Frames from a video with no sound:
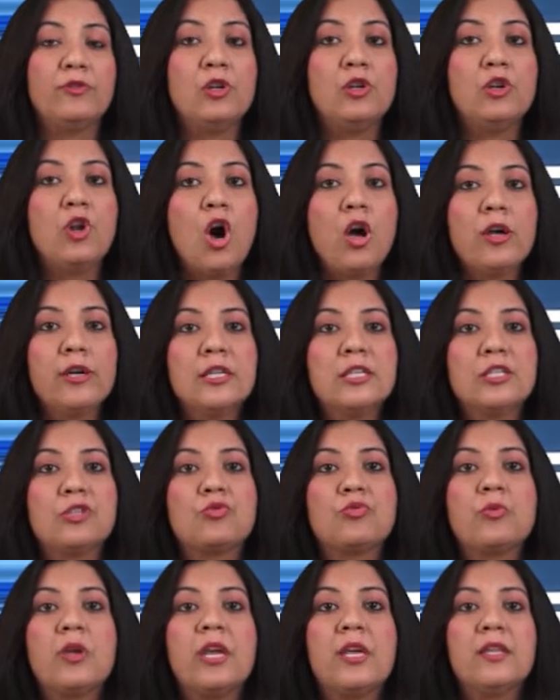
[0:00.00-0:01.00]
laborers,
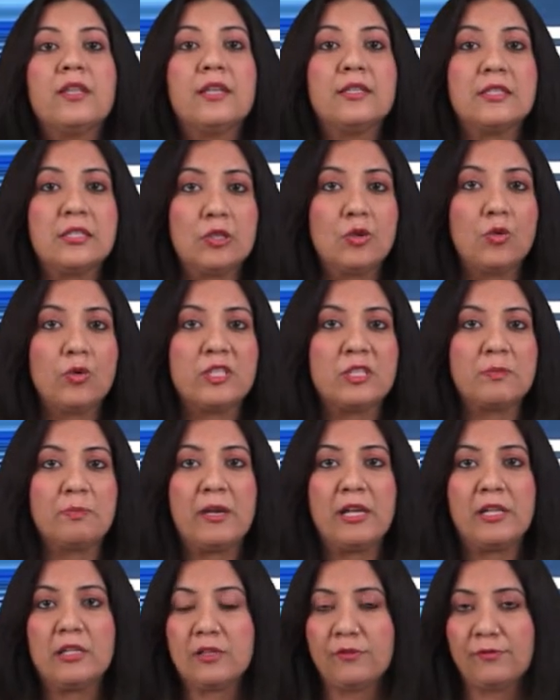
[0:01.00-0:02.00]
are the worst
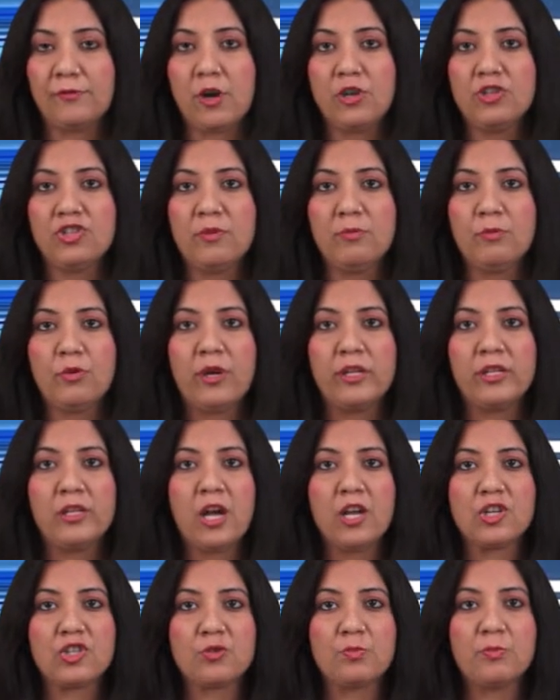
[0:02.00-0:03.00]
affected by the cold
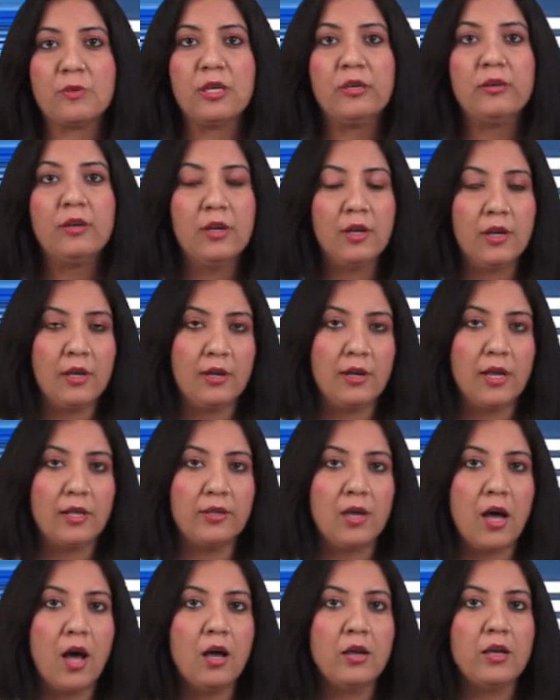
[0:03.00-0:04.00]
weather because they lack
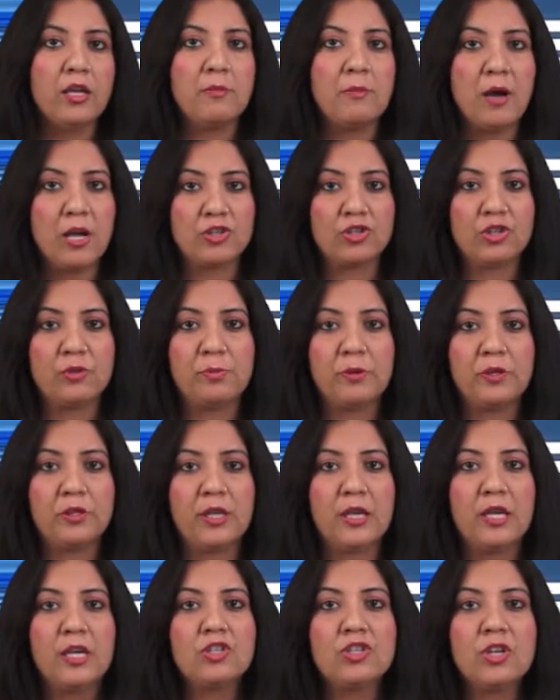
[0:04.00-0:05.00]
clothes, while
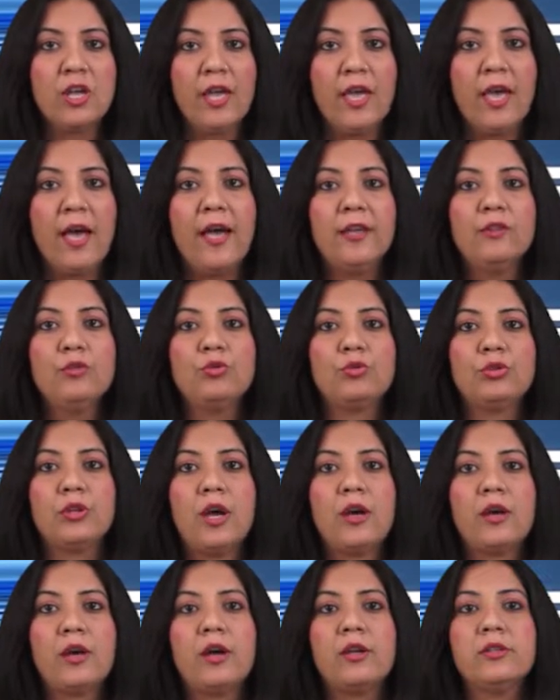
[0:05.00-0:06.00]
many others,
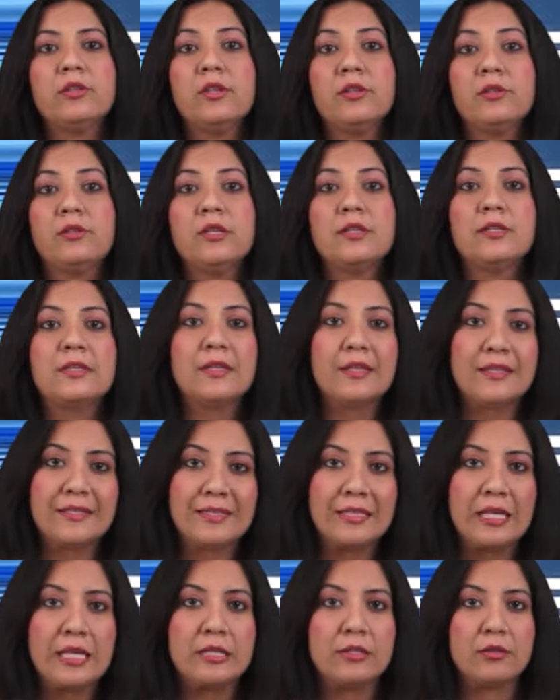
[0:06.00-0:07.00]
especially children
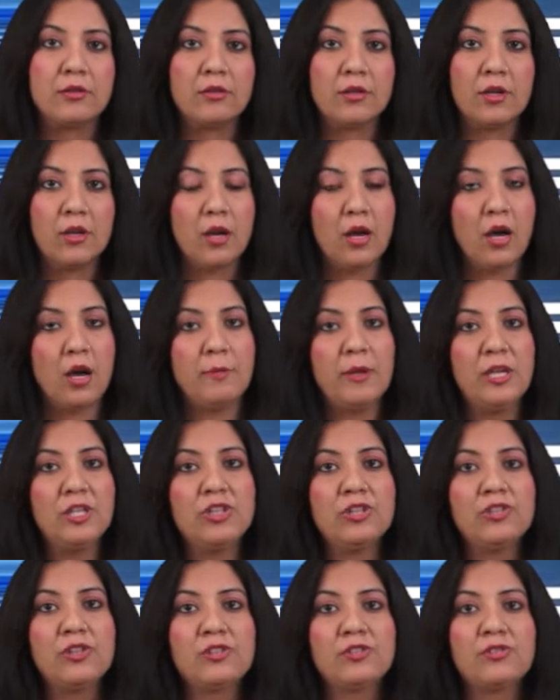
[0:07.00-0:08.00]
and the elderly
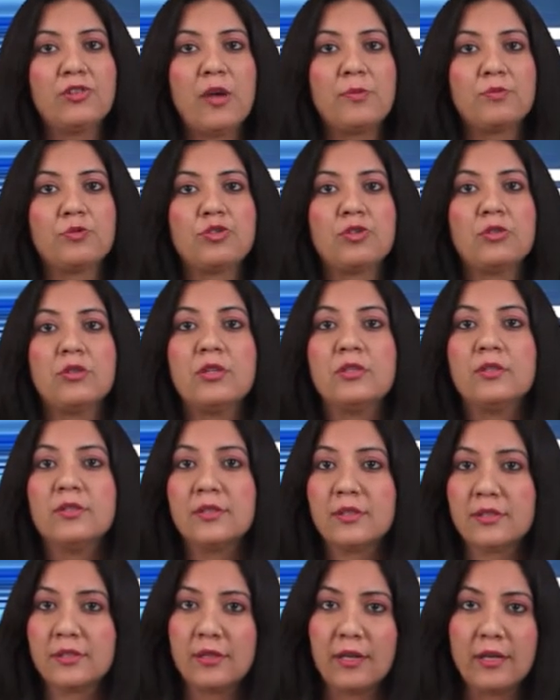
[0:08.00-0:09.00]
people, are prone to
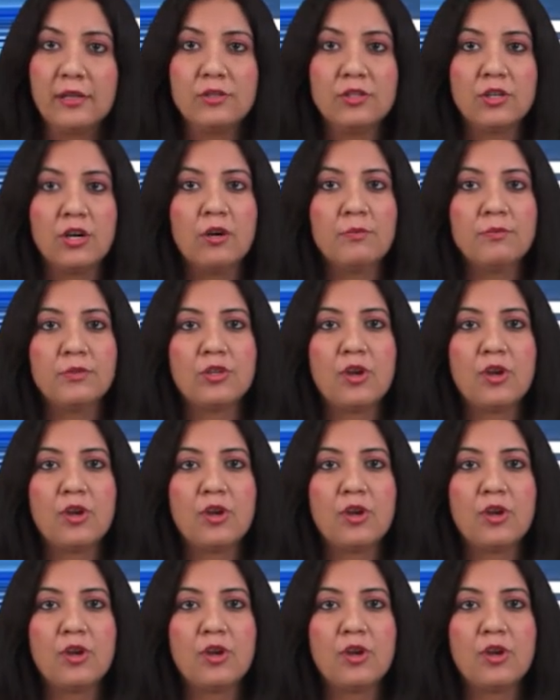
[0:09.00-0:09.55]
diseases such as